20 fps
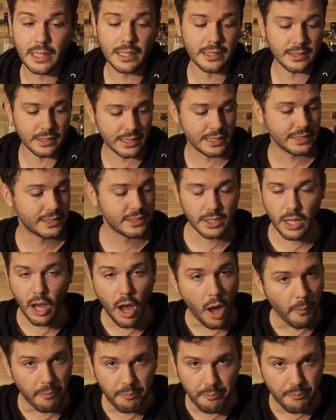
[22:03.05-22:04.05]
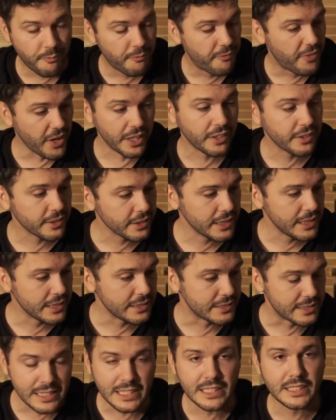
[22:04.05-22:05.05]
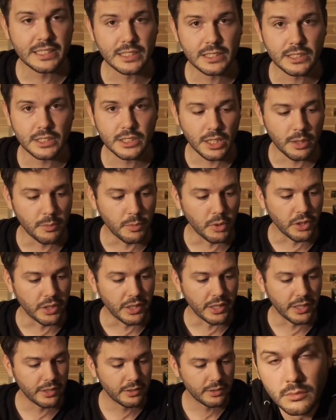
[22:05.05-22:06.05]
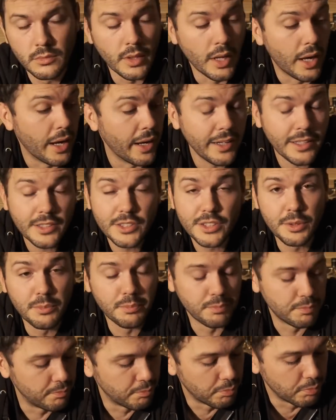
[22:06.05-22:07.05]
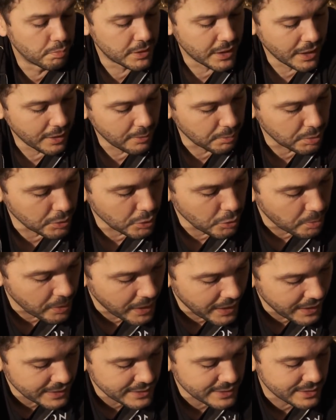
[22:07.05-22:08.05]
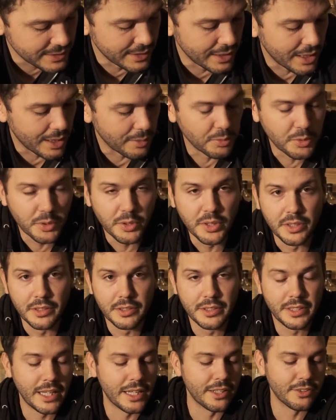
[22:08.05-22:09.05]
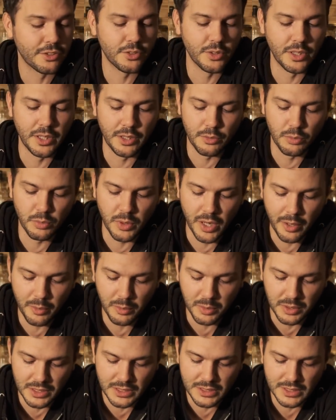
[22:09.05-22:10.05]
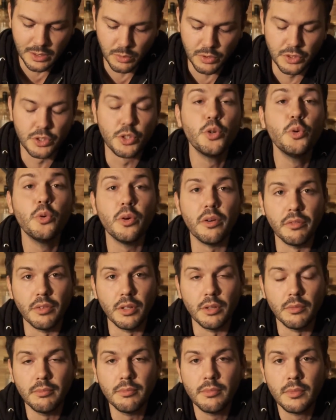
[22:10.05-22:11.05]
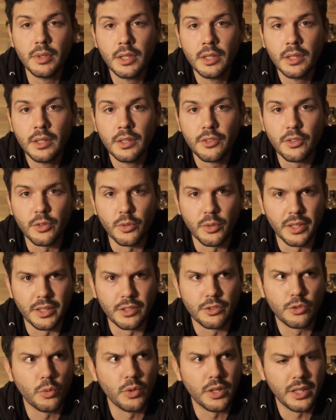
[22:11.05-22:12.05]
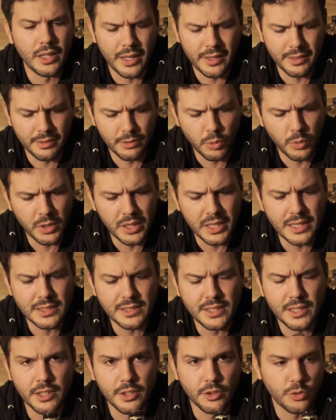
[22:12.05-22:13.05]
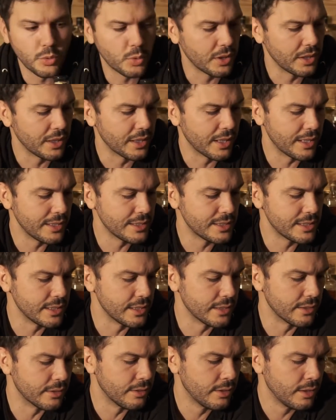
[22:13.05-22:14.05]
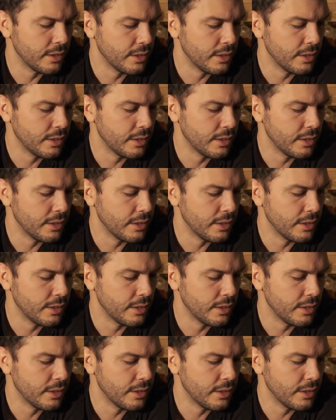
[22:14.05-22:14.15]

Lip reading: That's a fairly decent summary. I actually kind of blew past the Knob Creek Cask Strength Rye release. There were two of them. So 2018 and 2019.